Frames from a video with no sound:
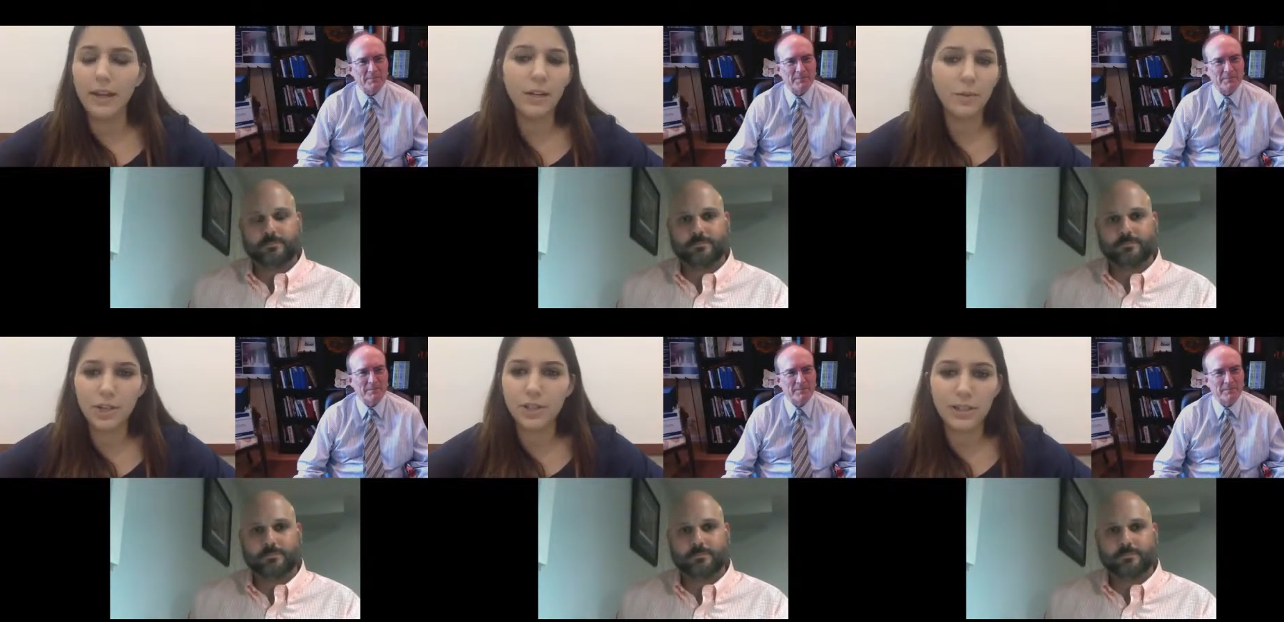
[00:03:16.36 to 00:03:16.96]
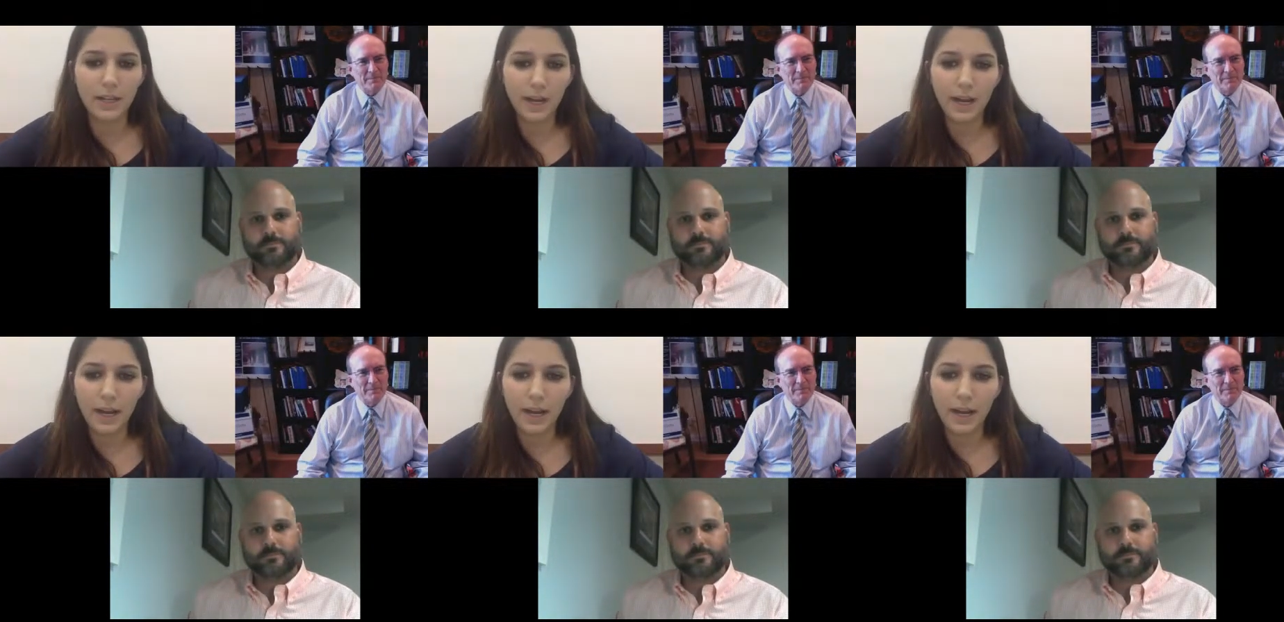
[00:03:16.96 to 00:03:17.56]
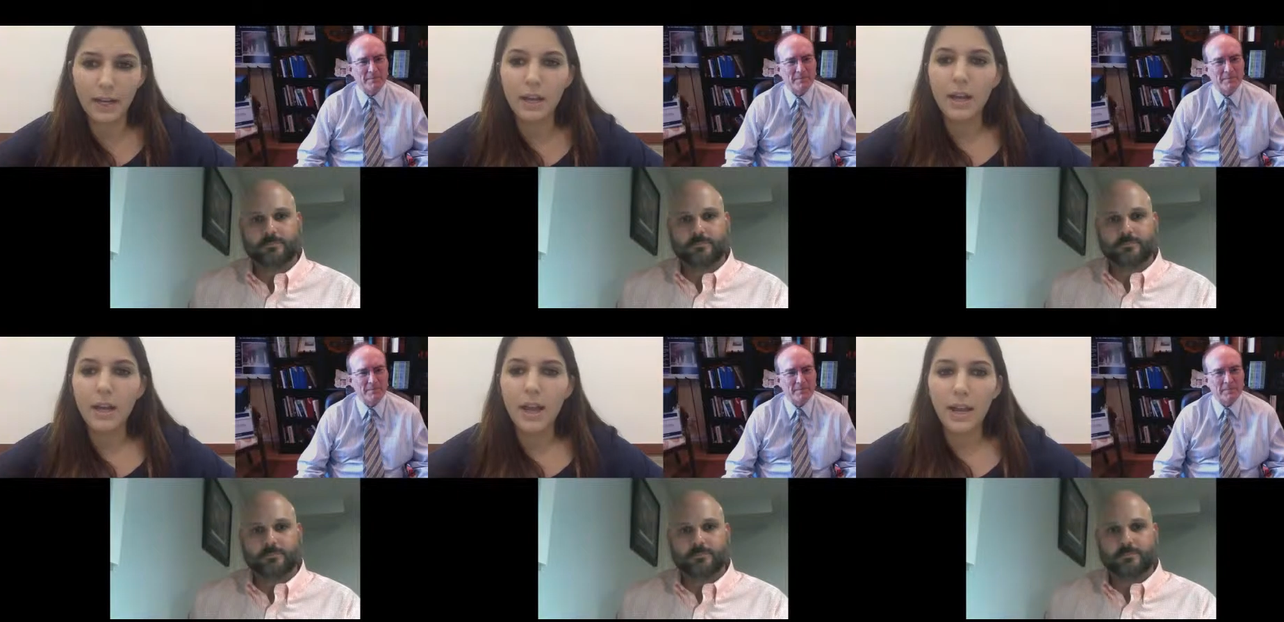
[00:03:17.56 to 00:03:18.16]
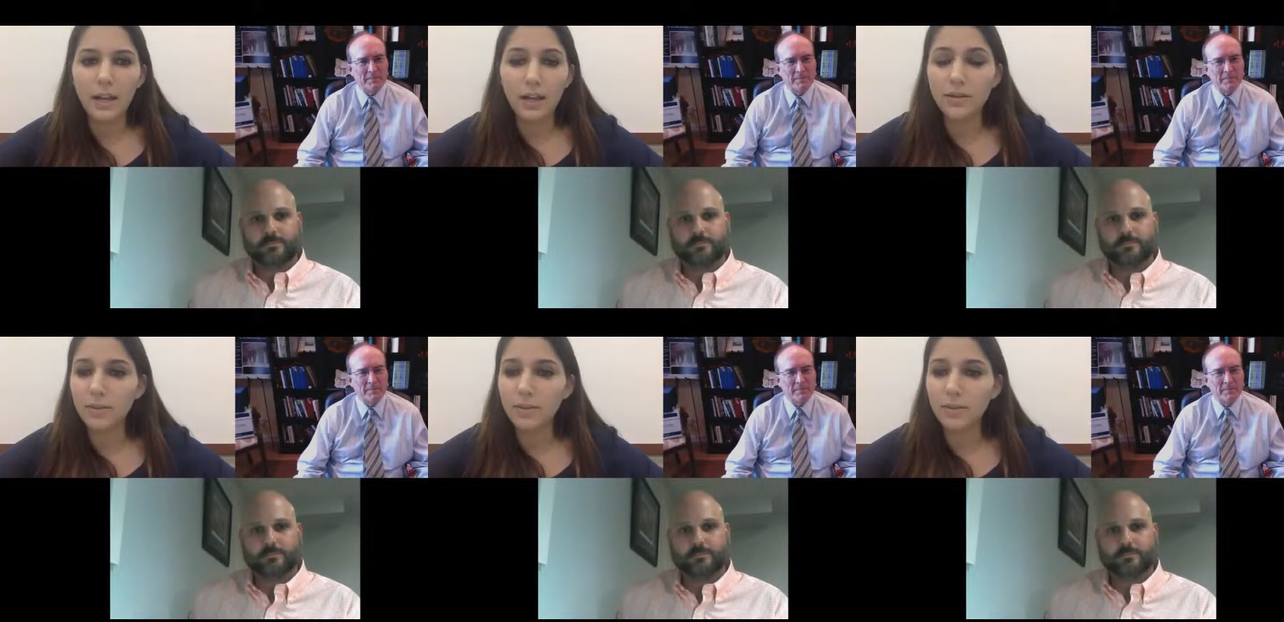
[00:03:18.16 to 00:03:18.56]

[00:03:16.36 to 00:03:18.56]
Speaker 1: any questions that I had. And also,